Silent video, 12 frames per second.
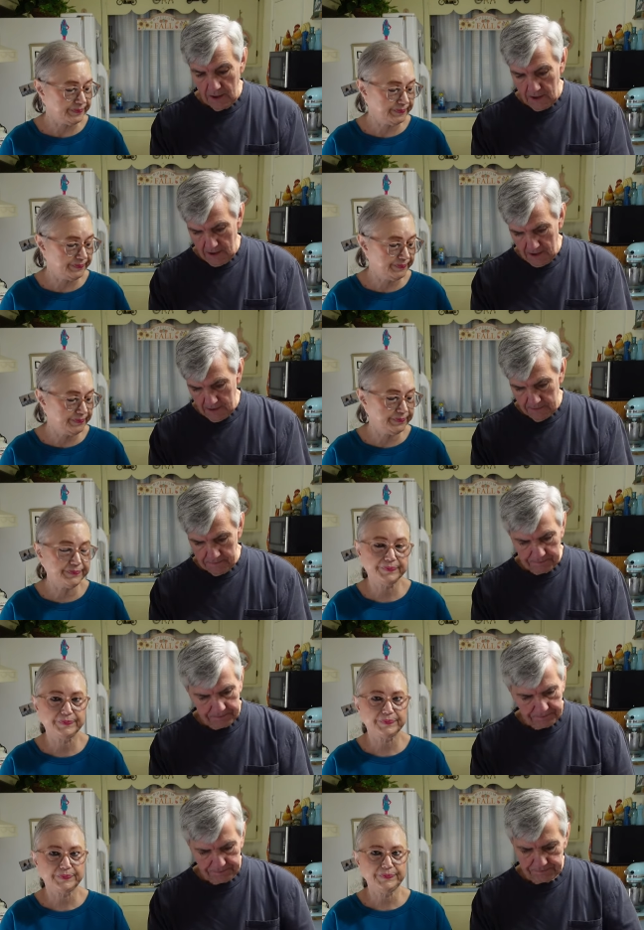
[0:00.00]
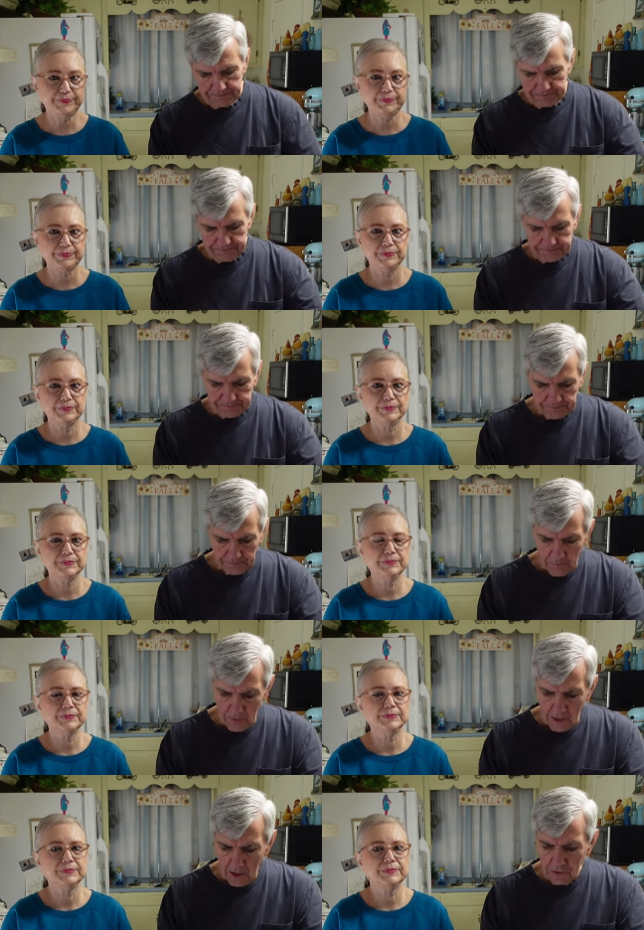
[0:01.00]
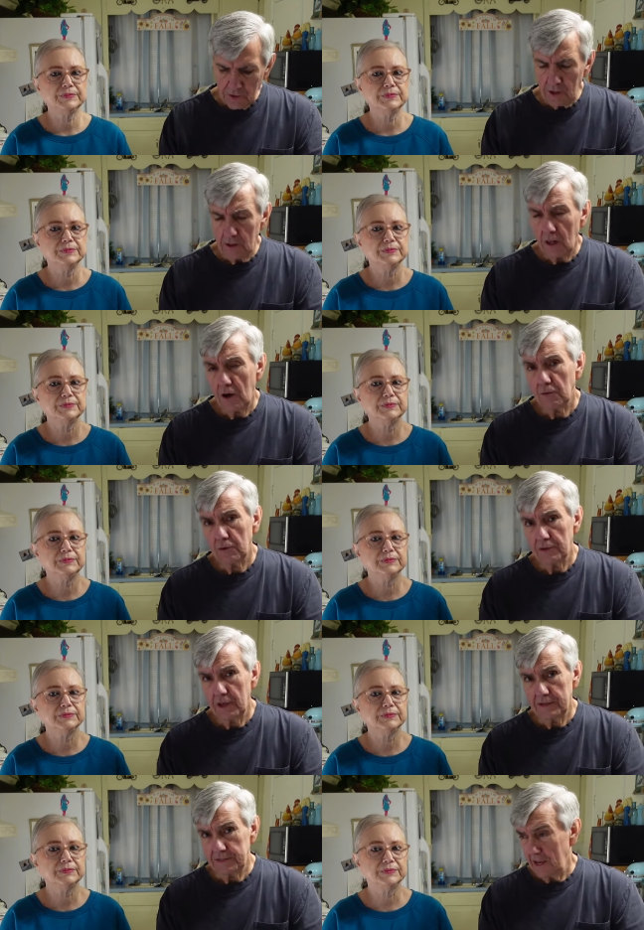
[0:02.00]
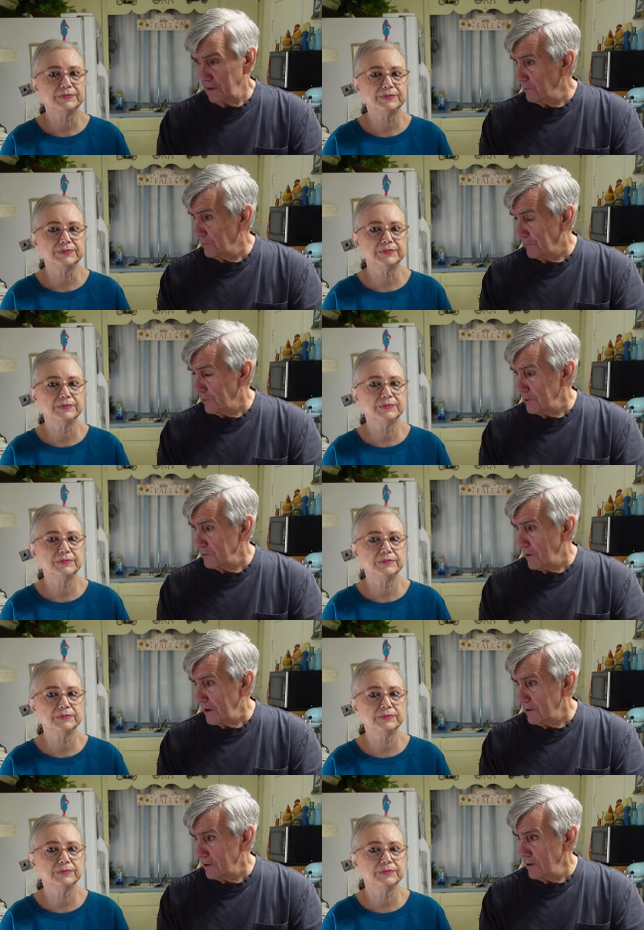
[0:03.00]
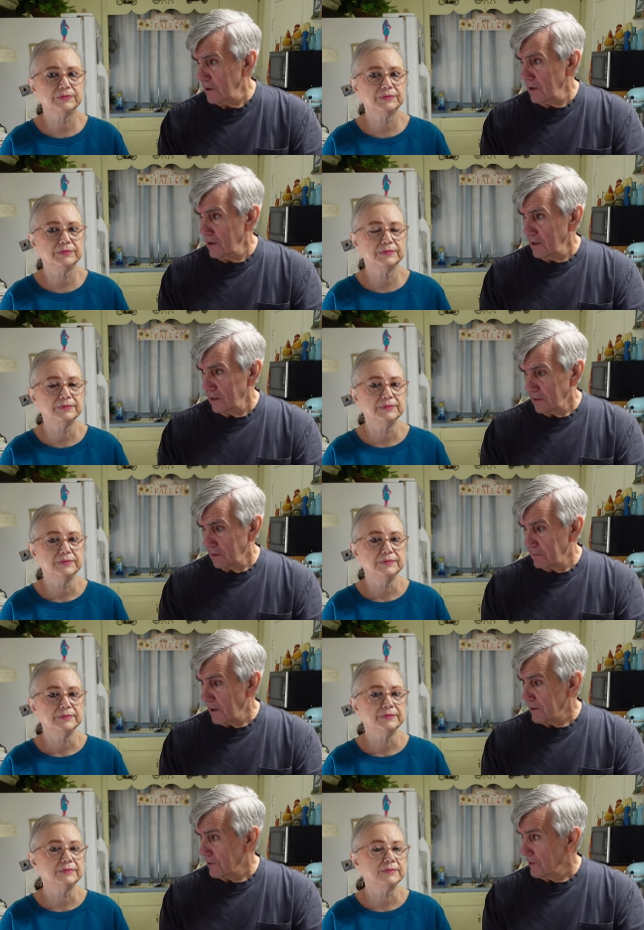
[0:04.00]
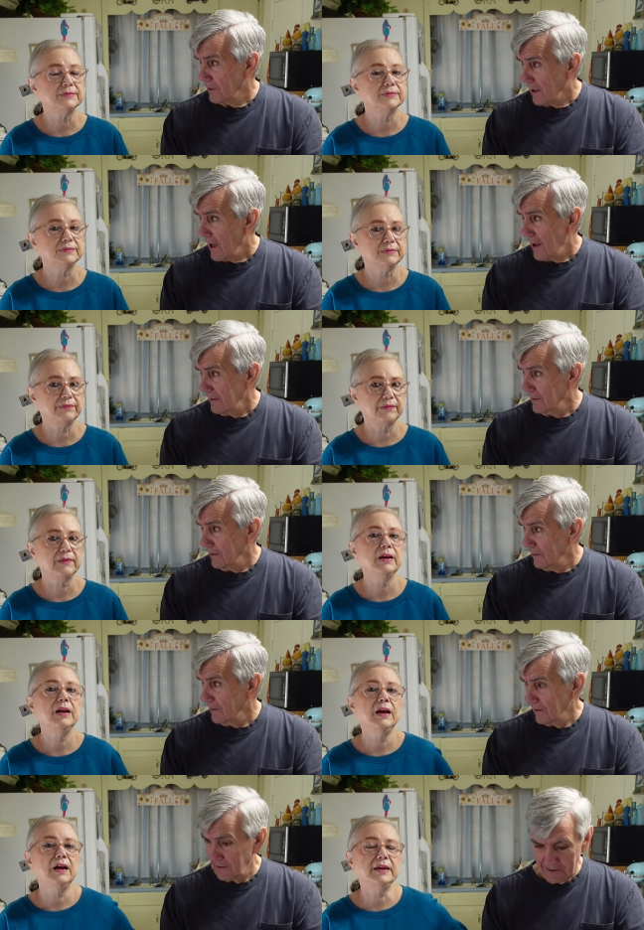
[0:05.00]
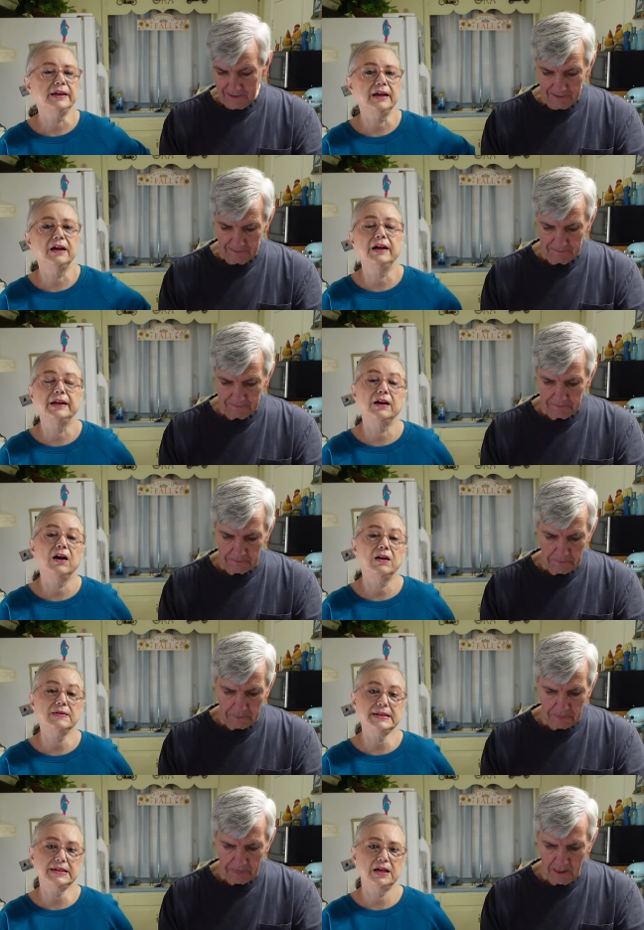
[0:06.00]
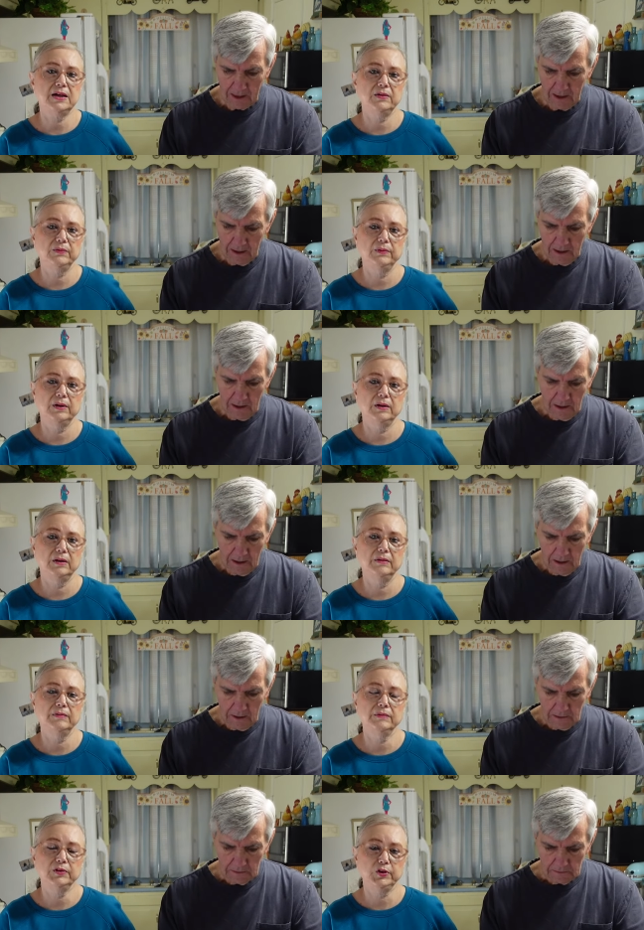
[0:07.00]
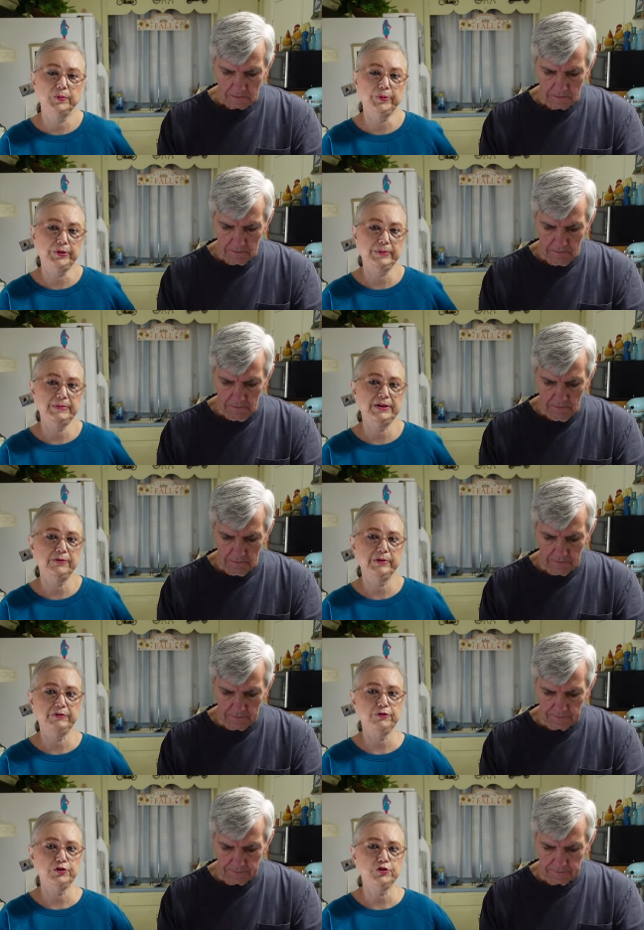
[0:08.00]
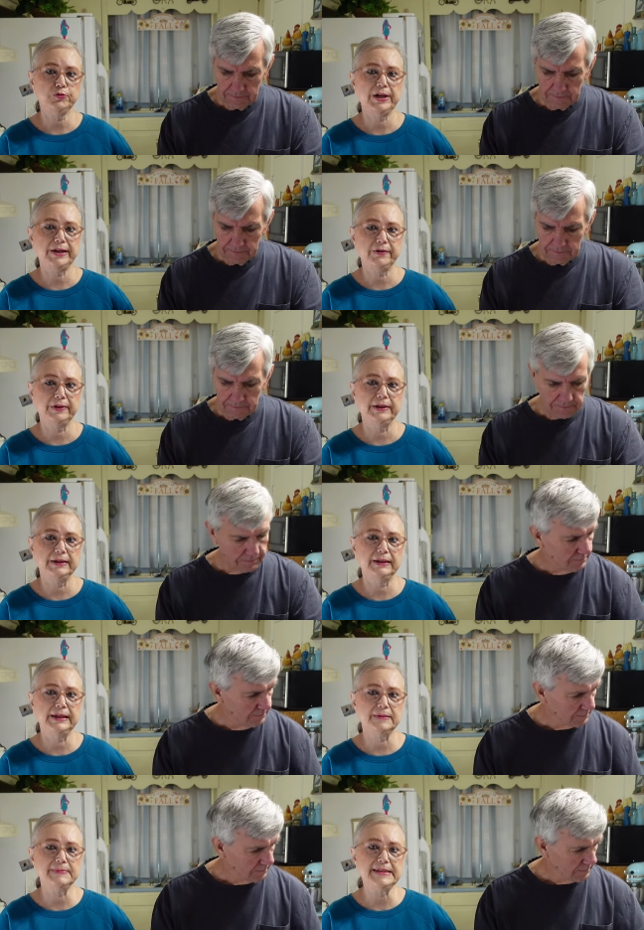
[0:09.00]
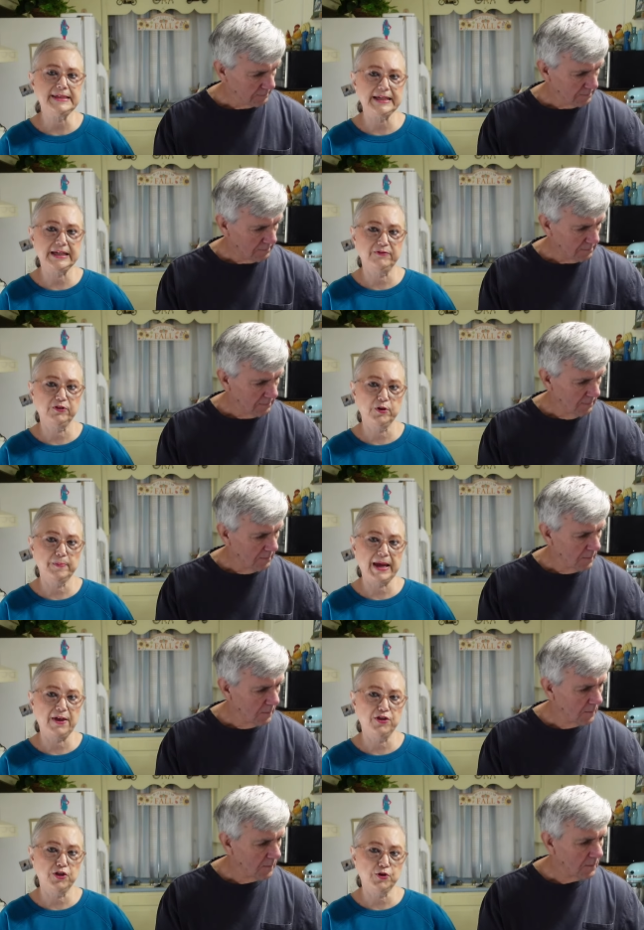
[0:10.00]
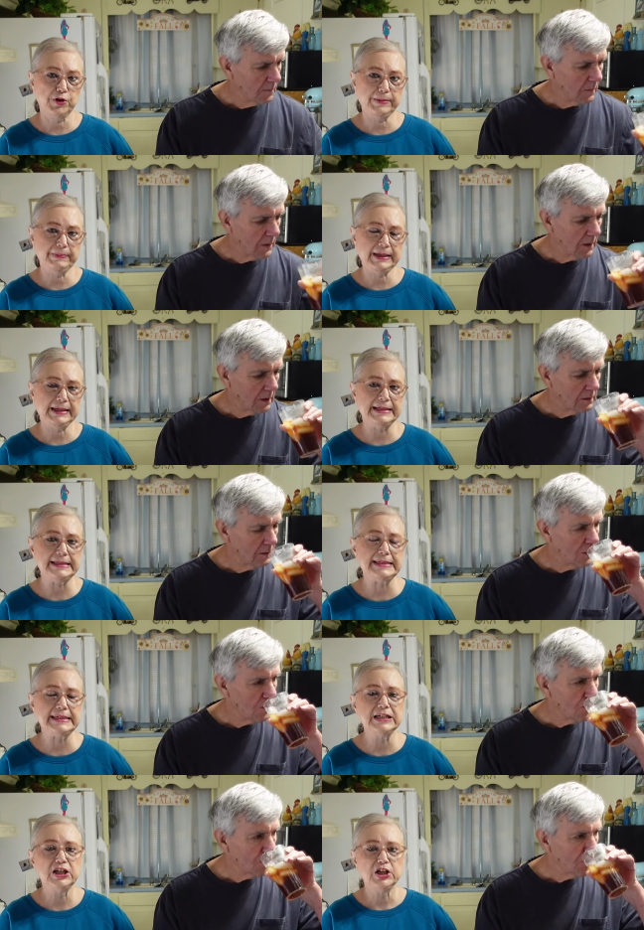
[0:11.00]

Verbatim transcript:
Speaker 1: mm-hmm. and the longer they sat in the refrigerator, the better they got.
Speaker 2: Yeah, and also uh, you put them in the refrigerator and let them sit up for about 30 minutes.